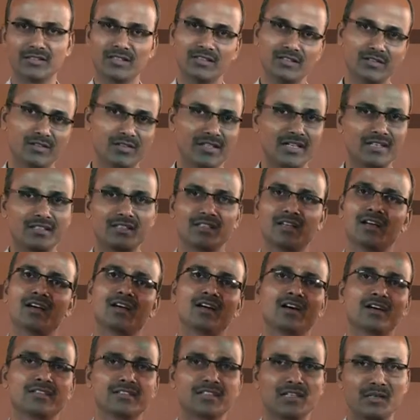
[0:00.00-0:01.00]
Look at the
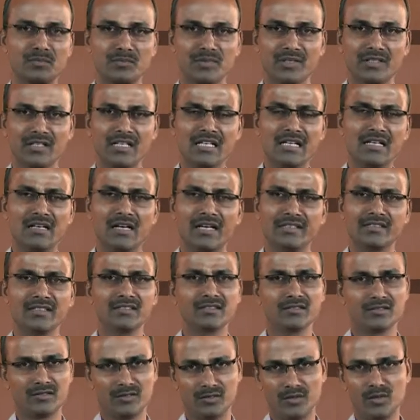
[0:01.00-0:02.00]
other bird. I
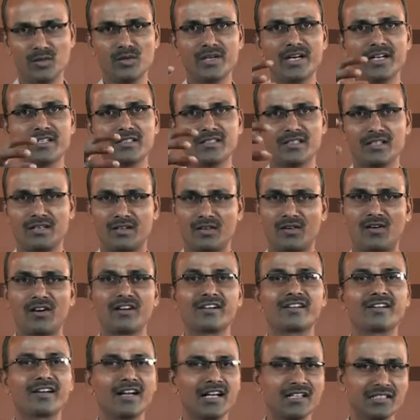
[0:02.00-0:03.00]
think look at the
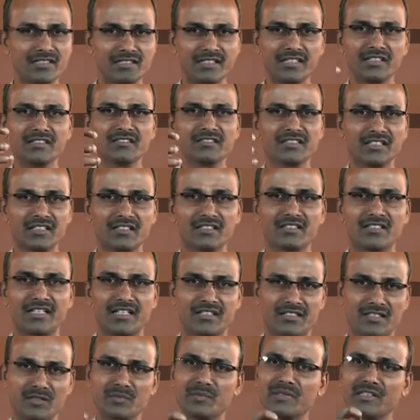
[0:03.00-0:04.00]
contrasting things
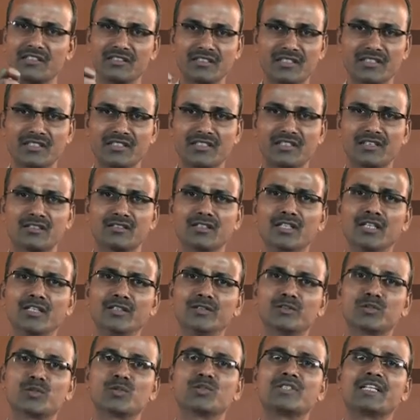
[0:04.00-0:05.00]
that she brings in here
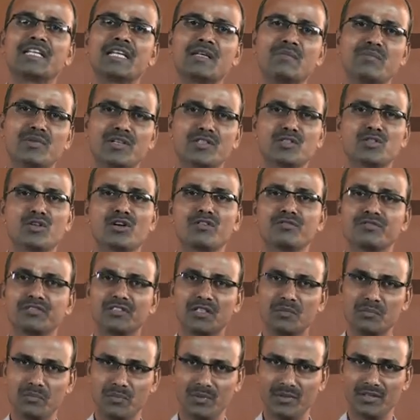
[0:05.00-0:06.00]
through the image of
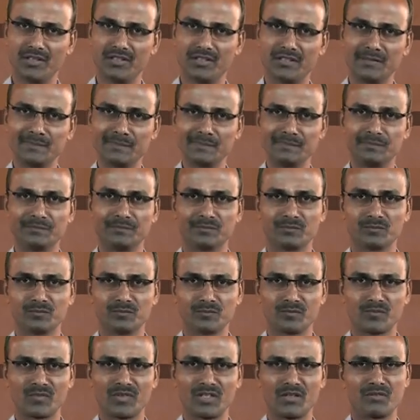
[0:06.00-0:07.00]
the bird,
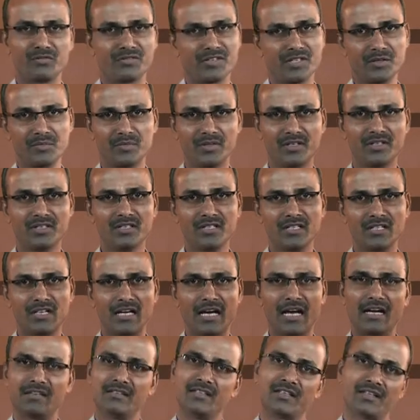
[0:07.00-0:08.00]
free bird,
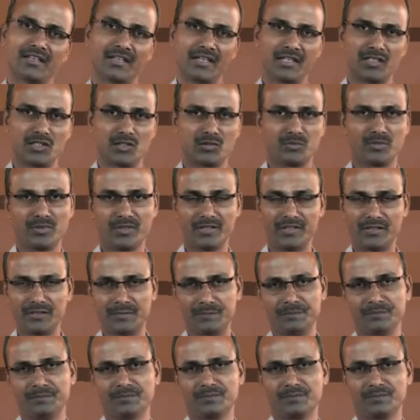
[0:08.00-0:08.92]
and the caged bird.